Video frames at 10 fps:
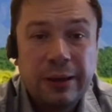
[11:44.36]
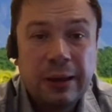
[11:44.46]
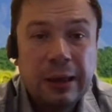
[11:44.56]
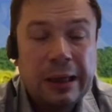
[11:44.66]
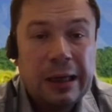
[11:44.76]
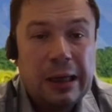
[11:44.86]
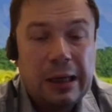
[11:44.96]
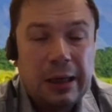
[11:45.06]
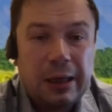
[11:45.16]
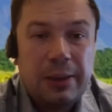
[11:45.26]
the
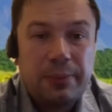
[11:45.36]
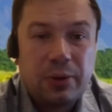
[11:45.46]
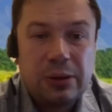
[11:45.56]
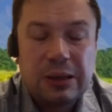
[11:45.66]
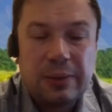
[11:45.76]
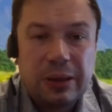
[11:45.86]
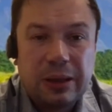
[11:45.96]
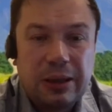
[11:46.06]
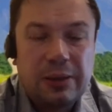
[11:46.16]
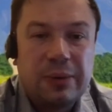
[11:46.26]
problem. So you can
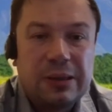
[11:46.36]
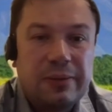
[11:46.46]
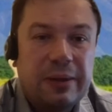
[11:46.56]
forecast